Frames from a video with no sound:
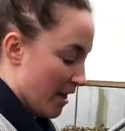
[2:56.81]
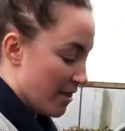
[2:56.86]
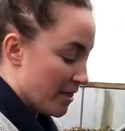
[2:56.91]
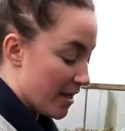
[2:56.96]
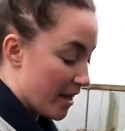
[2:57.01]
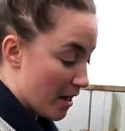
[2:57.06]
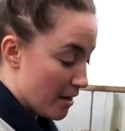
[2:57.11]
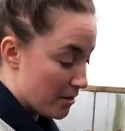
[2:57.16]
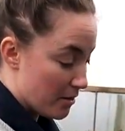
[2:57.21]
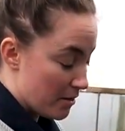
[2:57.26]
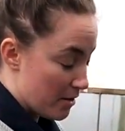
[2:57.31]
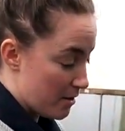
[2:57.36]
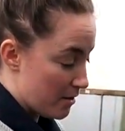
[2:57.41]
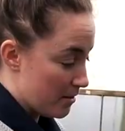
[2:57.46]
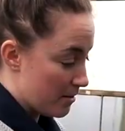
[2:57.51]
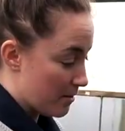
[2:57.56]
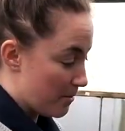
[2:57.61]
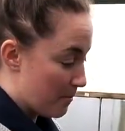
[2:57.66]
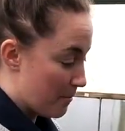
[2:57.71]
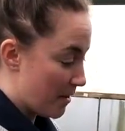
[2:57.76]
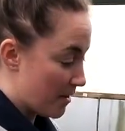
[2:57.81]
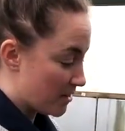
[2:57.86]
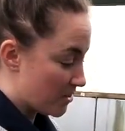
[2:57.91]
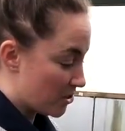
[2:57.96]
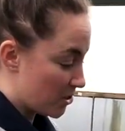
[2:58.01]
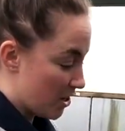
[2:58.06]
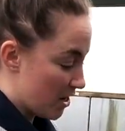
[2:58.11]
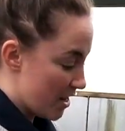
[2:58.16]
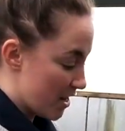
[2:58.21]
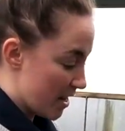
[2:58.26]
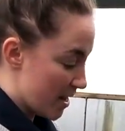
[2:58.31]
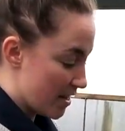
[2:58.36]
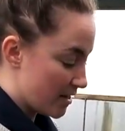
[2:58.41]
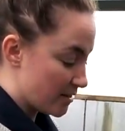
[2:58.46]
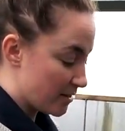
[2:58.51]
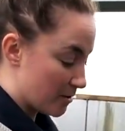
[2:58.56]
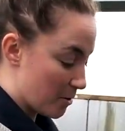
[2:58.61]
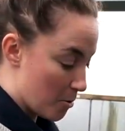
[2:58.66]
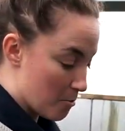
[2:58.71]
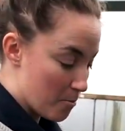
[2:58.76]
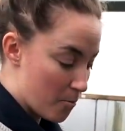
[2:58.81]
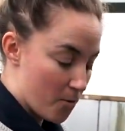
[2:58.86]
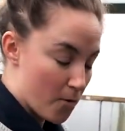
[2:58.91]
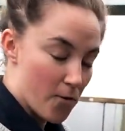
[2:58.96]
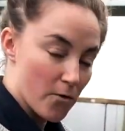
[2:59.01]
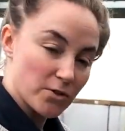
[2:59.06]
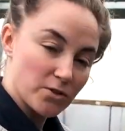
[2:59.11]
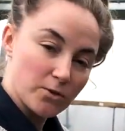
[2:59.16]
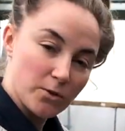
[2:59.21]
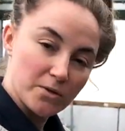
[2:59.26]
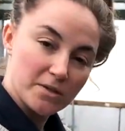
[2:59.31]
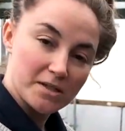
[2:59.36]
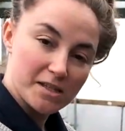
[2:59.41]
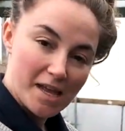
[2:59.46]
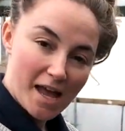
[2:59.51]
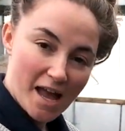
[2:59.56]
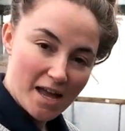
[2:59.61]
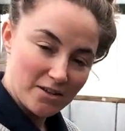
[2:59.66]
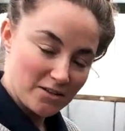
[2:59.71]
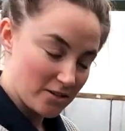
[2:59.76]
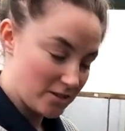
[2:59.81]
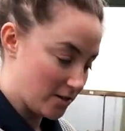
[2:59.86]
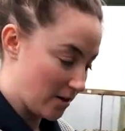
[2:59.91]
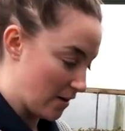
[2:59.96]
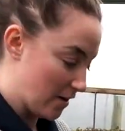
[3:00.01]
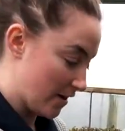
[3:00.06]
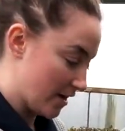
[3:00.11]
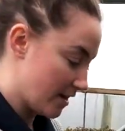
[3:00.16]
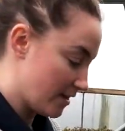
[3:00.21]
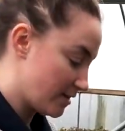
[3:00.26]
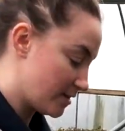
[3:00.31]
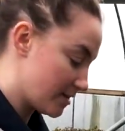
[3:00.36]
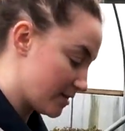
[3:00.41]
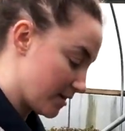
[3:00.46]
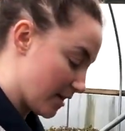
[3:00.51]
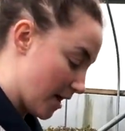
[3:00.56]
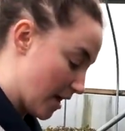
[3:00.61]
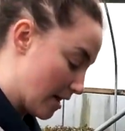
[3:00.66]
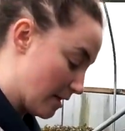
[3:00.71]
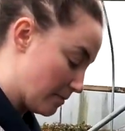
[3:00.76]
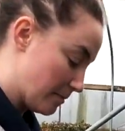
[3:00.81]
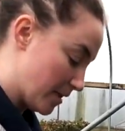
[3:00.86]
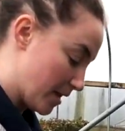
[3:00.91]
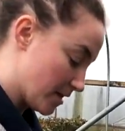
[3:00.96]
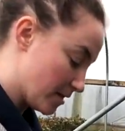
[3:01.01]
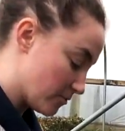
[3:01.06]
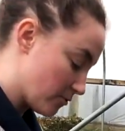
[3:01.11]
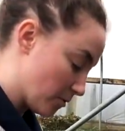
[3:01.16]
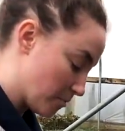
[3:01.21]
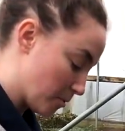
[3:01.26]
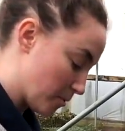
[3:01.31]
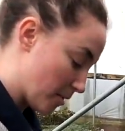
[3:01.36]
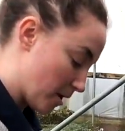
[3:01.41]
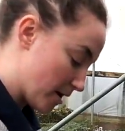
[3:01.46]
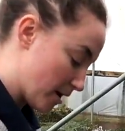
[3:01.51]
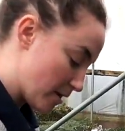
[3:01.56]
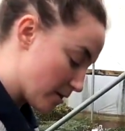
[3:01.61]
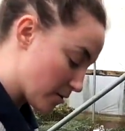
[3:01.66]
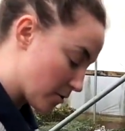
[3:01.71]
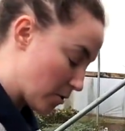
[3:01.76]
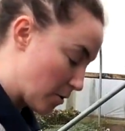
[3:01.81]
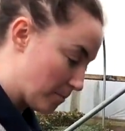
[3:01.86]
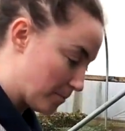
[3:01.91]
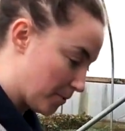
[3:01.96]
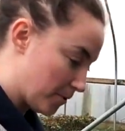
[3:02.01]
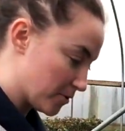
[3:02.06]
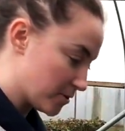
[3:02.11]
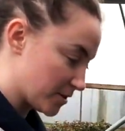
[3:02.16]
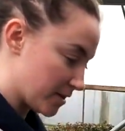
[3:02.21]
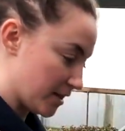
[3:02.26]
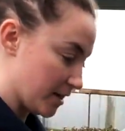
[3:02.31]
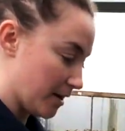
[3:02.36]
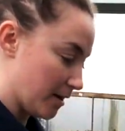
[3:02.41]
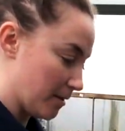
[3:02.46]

The other mixture is a more sort of standardised, it's from another composting